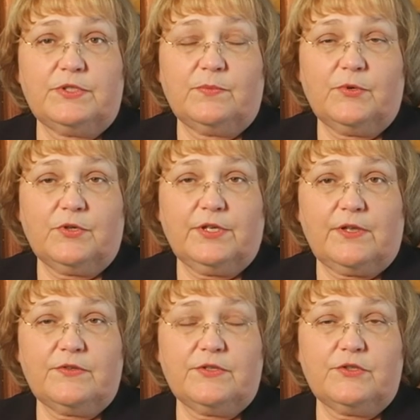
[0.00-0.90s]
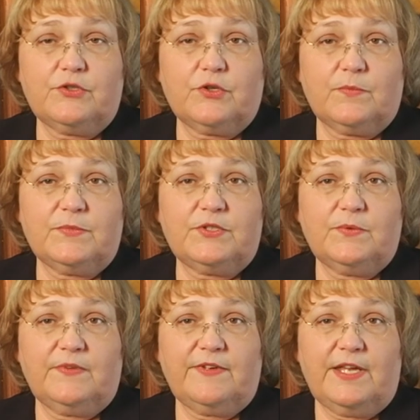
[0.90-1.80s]
tuberculosis germs
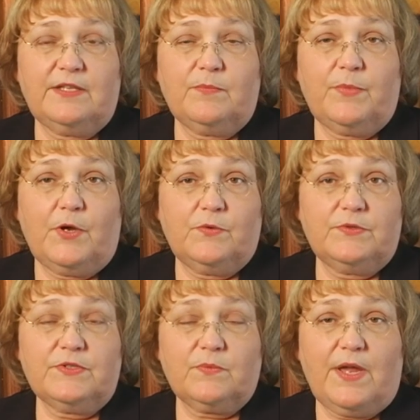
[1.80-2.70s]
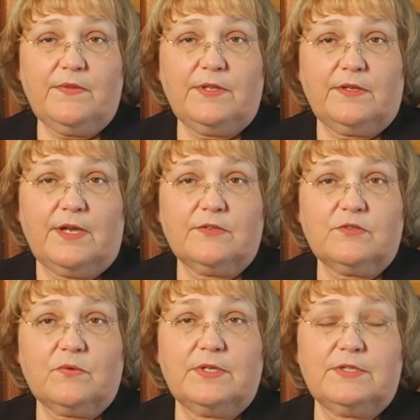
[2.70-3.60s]
to invade the bones around the lungs
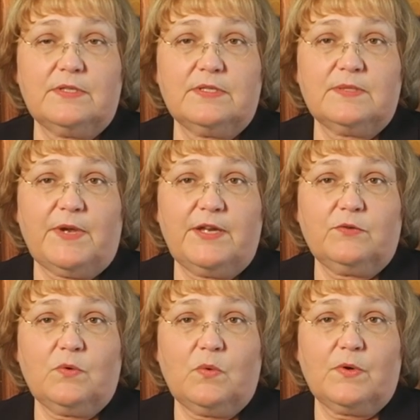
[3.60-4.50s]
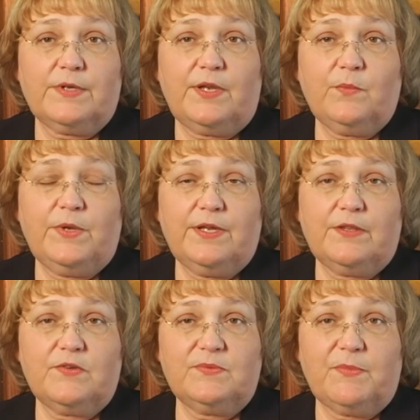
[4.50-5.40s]
or into the spinal cord and weaken
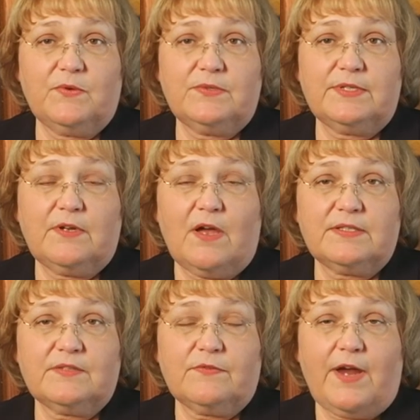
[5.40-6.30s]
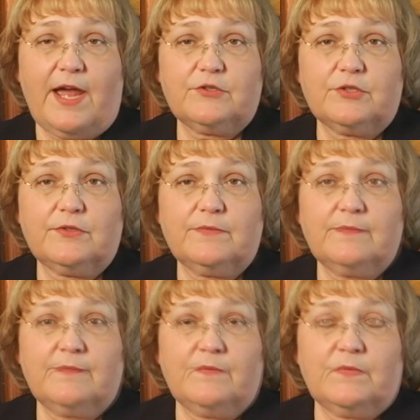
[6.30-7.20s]
those bones and cause a fracture.
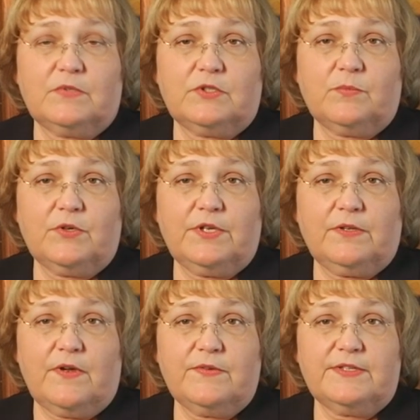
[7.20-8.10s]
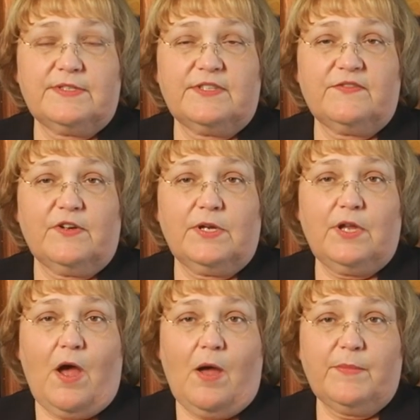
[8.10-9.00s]
Tuberculosis is very
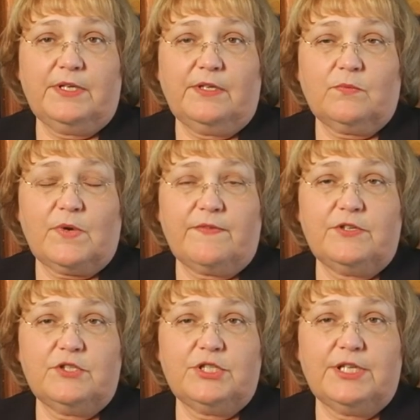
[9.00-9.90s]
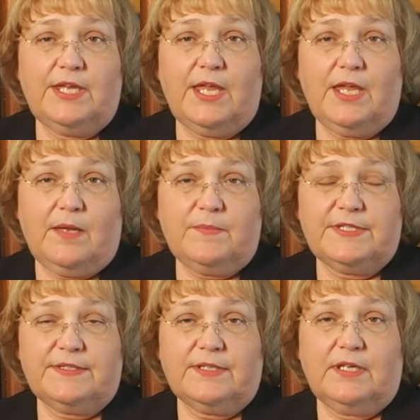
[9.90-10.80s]
common in refugee
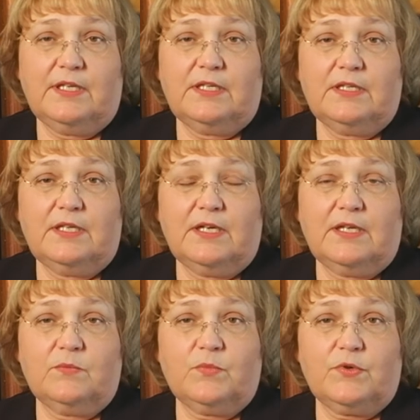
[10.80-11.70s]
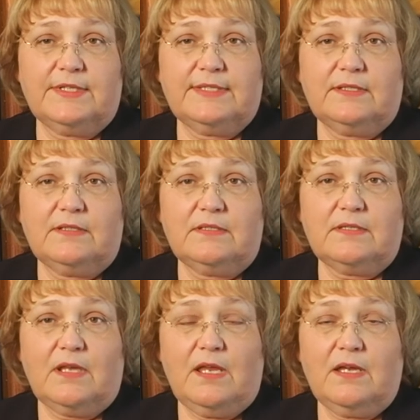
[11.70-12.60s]
camps, in prisons,
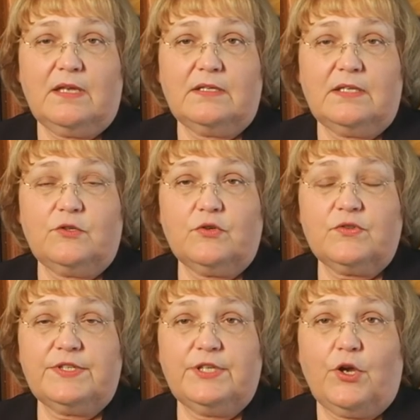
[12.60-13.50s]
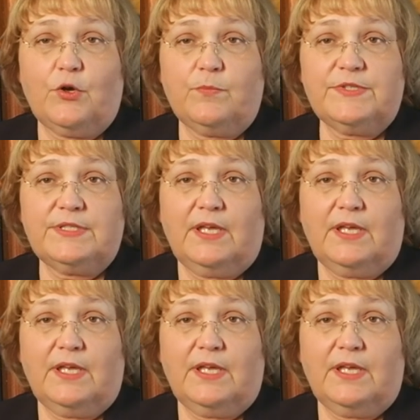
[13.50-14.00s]
and in nursing homes.